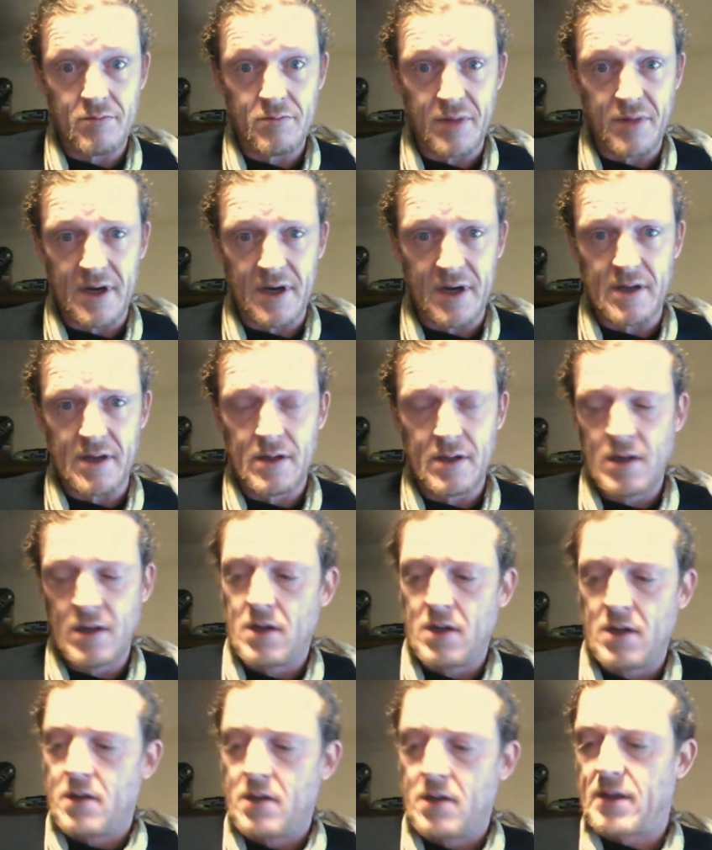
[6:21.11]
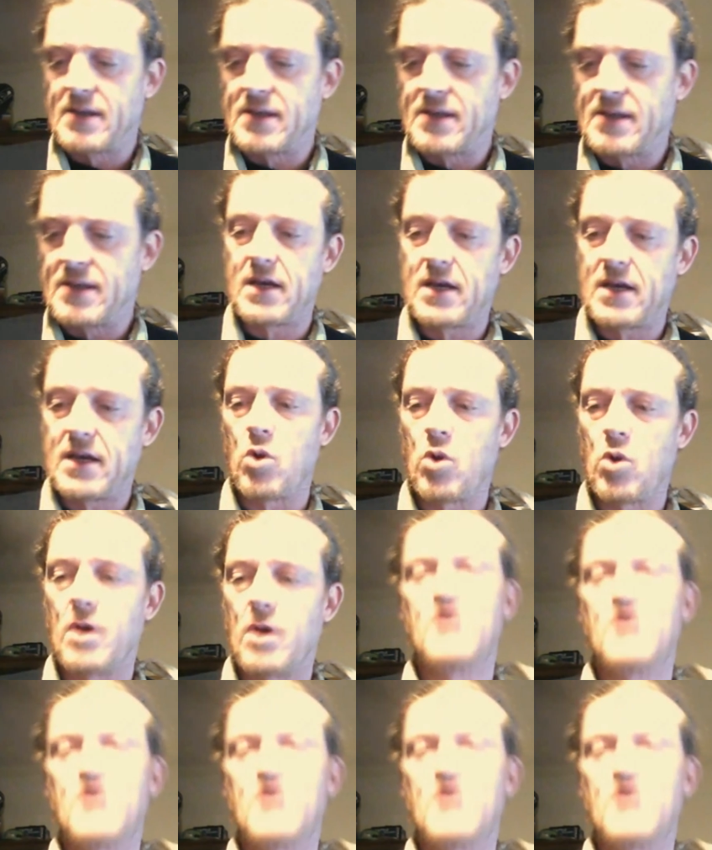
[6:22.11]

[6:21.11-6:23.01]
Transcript: but they seem more